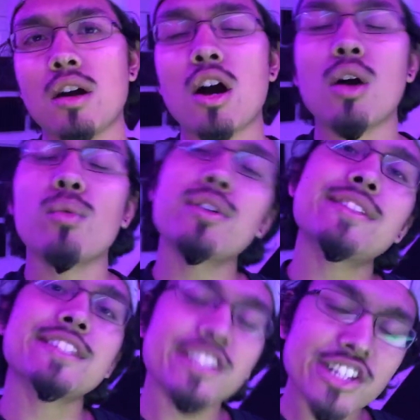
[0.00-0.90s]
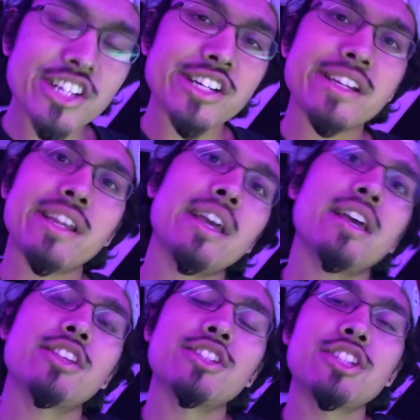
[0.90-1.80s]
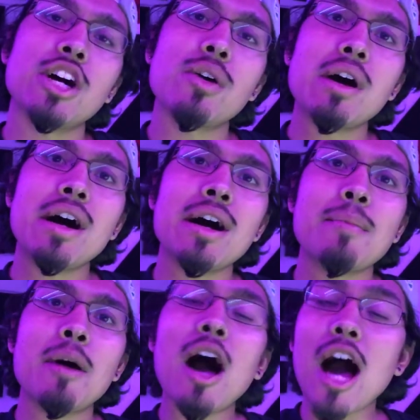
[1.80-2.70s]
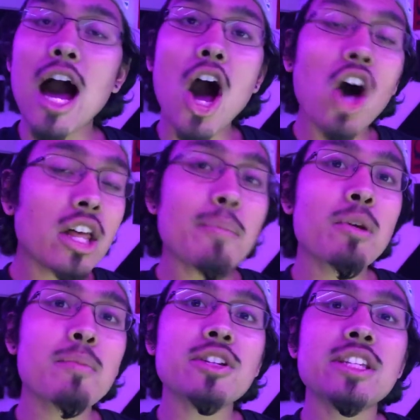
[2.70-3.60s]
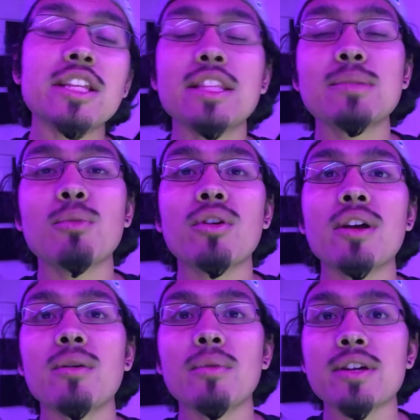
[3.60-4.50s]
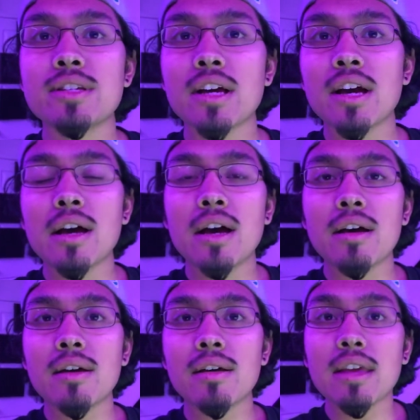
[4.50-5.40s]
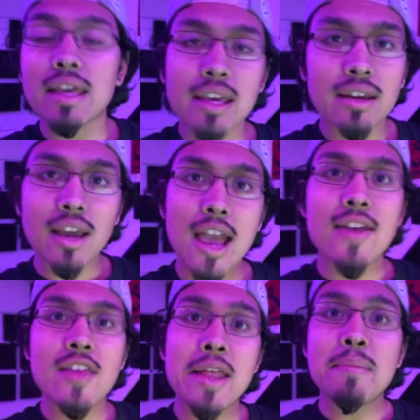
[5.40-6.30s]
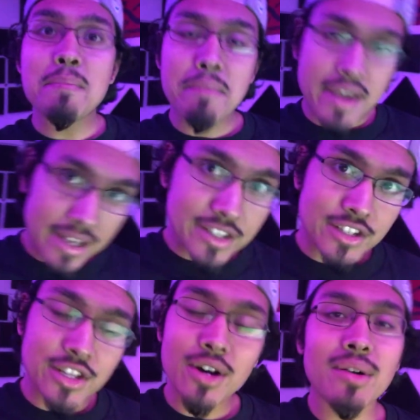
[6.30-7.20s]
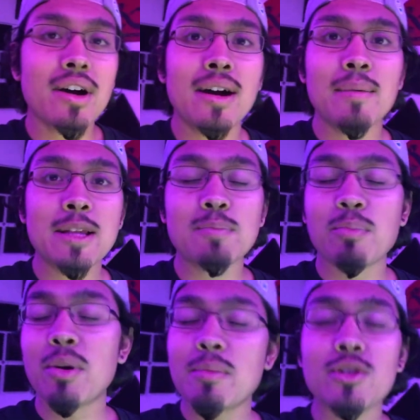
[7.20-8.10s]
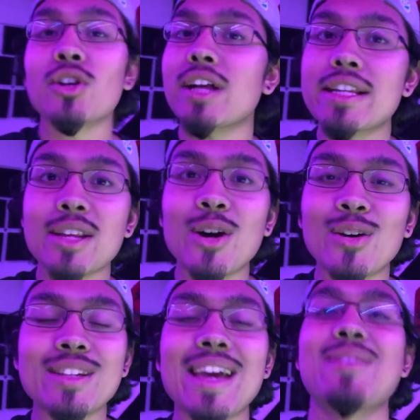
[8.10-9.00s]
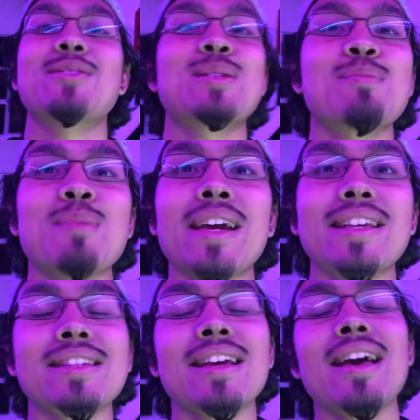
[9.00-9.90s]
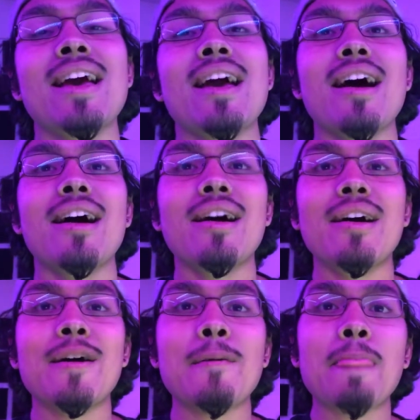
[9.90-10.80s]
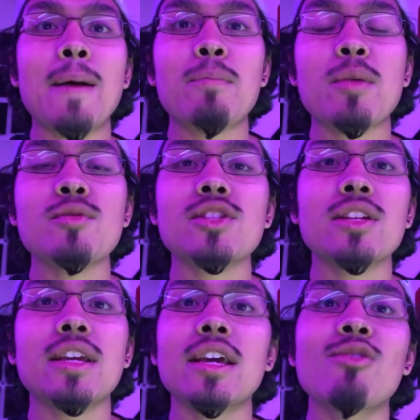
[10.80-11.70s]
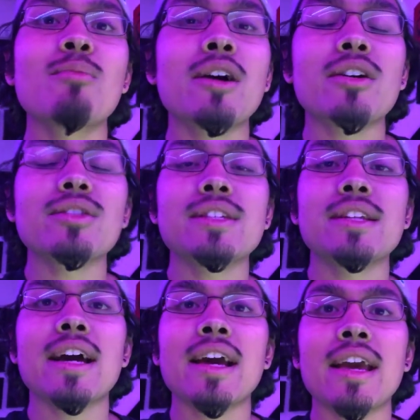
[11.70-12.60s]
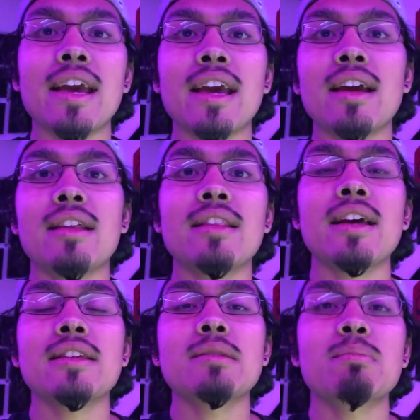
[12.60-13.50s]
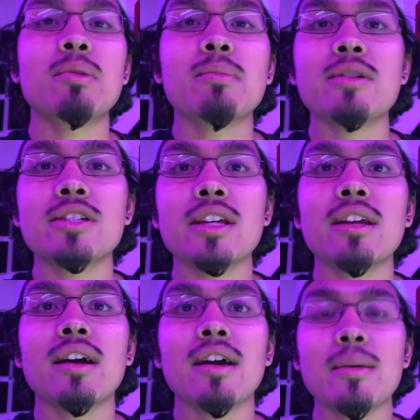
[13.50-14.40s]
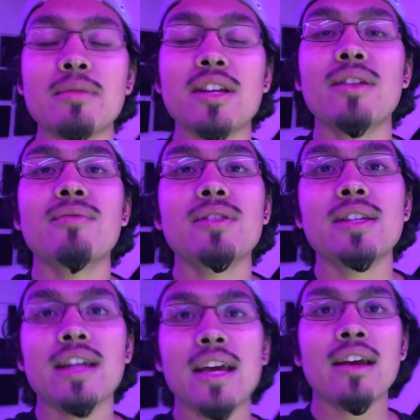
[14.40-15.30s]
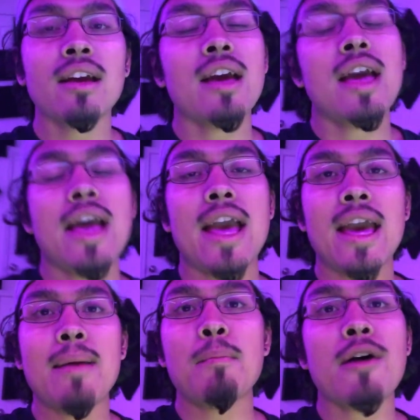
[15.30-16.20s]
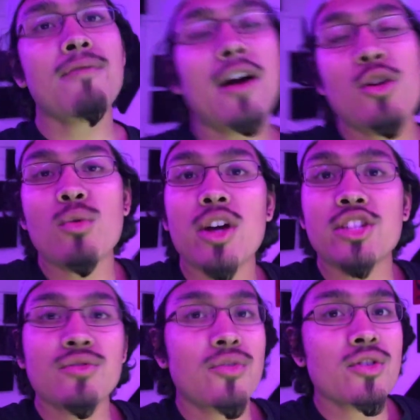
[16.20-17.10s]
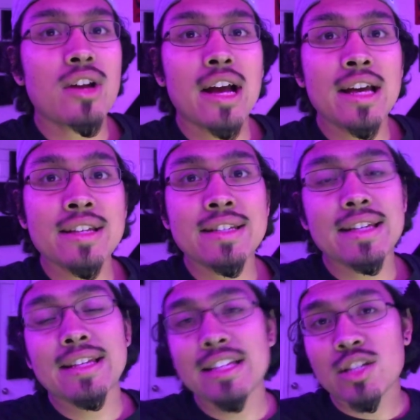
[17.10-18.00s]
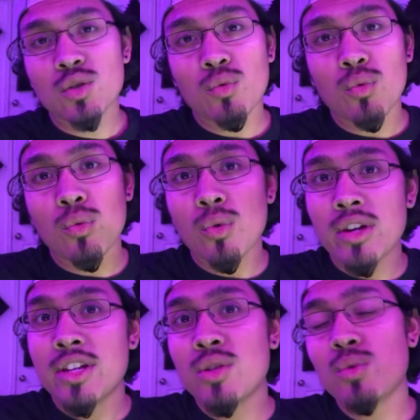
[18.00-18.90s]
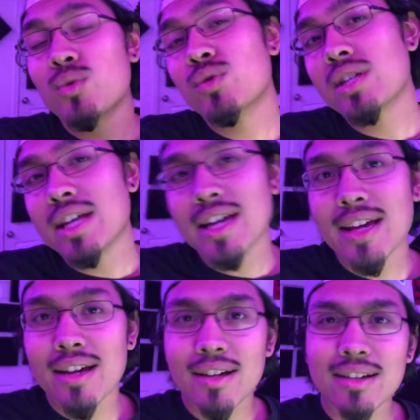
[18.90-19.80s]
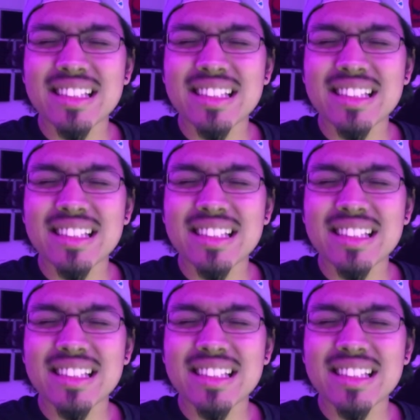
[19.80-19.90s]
Y'all, what's good? So, um, all I pretty much did this morning was uh eat and then mix. So um, that's pretty much all I did all day was just mix. Um, I'm pretty much gonna kick with my girl tonight, and that is pretty much it. I am done for today. And my final question for you guys is, what did you do today?